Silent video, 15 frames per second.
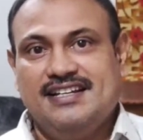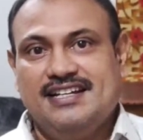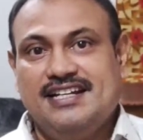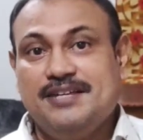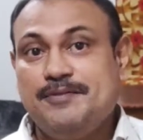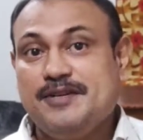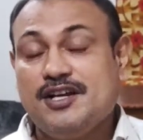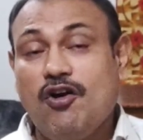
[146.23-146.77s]

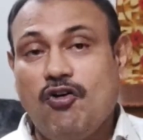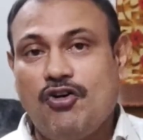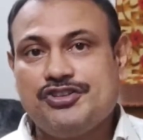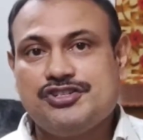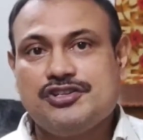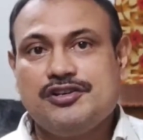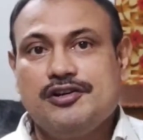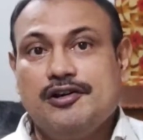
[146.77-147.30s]
It
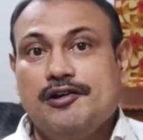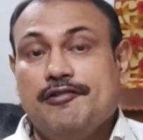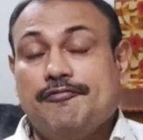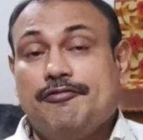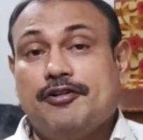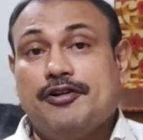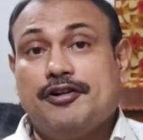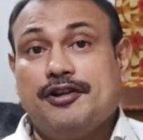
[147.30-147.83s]
because
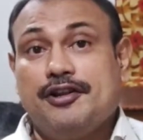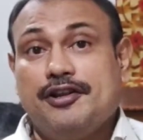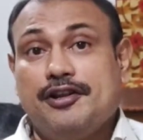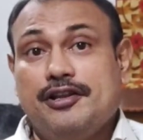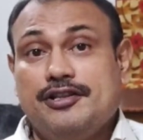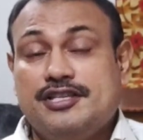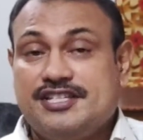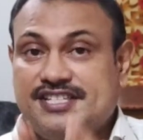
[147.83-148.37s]
for
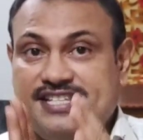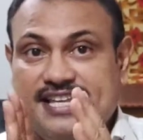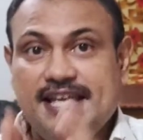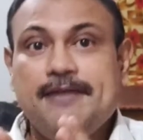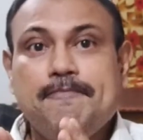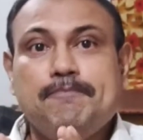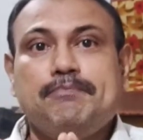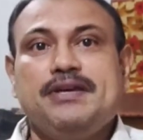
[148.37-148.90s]
the
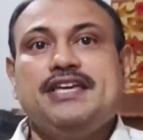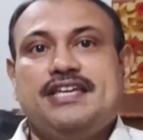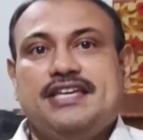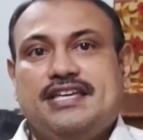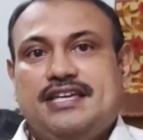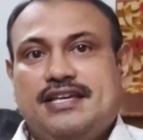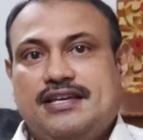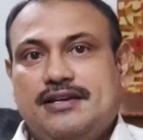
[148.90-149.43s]
same B